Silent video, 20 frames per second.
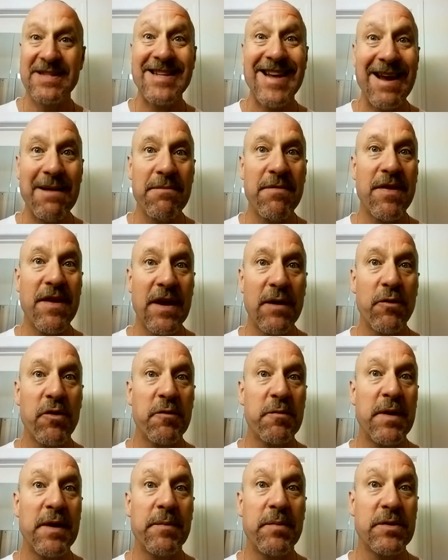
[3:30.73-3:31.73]
Same thing
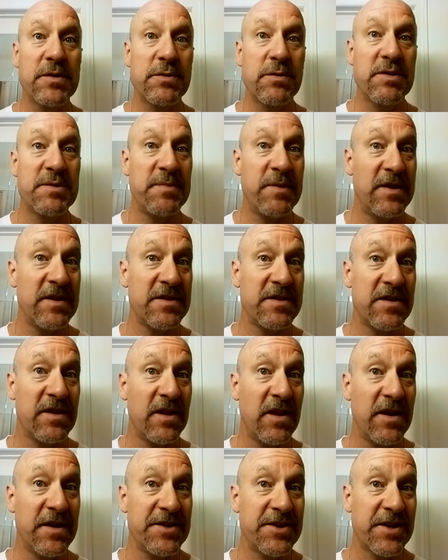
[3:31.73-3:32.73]
with people's response to
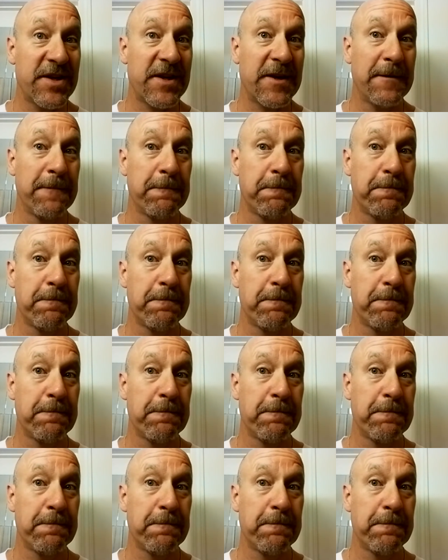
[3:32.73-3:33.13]
logic.